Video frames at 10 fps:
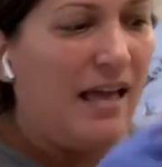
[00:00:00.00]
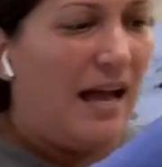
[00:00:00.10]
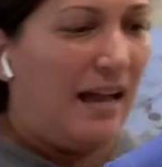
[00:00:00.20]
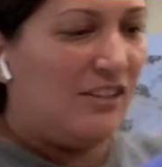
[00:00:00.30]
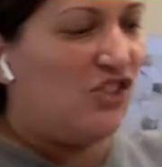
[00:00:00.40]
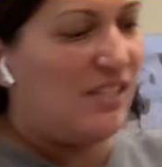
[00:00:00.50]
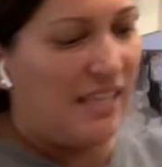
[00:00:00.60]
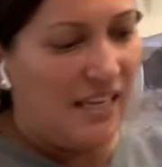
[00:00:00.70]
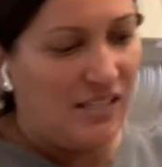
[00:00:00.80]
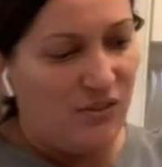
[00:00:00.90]
I just
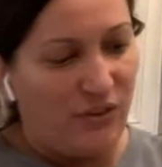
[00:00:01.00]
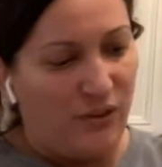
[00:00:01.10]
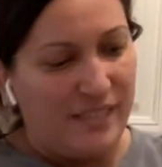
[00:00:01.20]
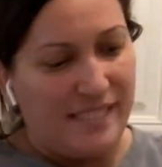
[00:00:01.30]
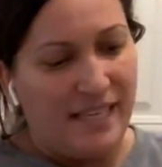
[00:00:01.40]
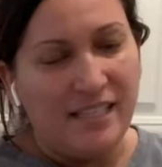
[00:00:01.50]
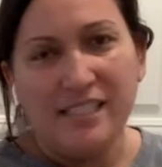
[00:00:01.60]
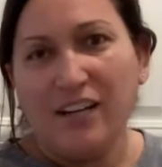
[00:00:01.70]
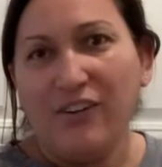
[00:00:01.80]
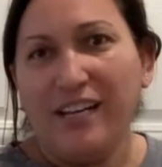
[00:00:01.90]
think it's very
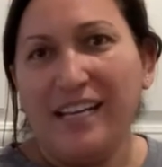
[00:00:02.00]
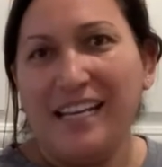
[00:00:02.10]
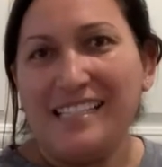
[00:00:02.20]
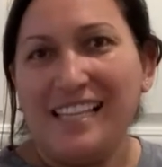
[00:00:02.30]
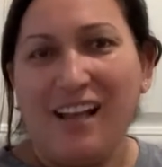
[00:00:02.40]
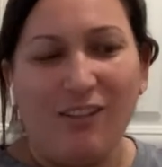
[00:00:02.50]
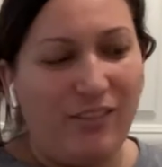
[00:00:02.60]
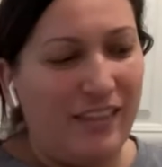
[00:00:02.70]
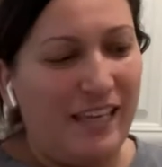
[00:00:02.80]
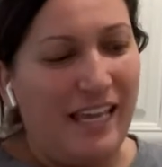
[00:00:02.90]
sanitary, it's
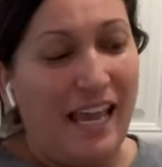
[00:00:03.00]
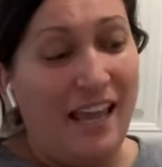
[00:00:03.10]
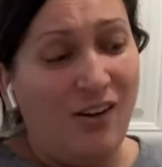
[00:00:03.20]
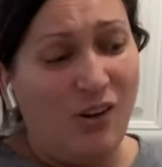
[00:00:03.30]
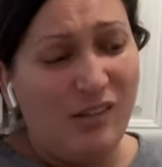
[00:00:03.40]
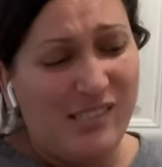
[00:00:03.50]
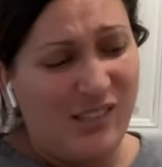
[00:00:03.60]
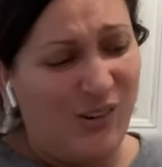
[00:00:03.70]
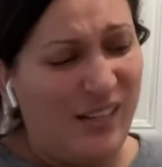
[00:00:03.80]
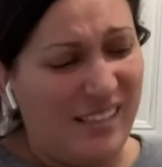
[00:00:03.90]
healthy, and
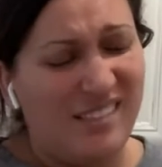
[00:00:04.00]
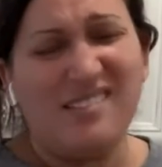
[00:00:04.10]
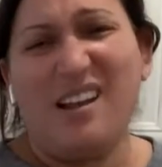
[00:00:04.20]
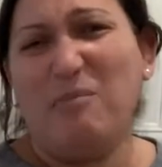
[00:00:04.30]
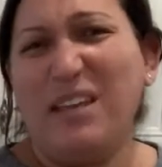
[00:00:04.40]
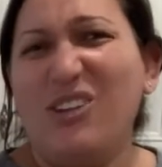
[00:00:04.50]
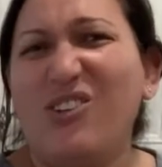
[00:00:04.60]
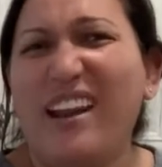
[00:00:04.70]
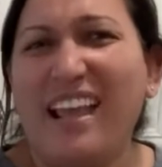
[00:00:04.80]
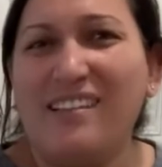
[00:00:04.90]
also it does not make your
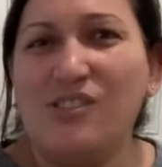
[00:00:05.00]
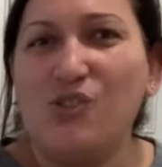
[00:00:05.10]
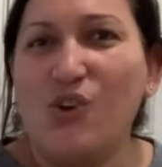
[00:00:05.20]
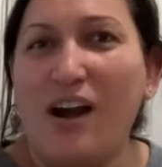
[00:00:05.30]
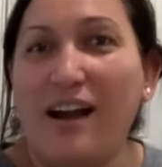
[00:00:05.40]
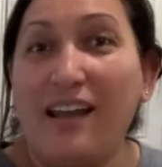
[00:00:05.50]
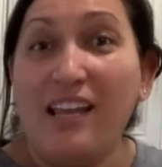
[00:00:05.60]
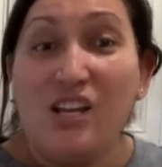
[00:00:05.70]
hands dry,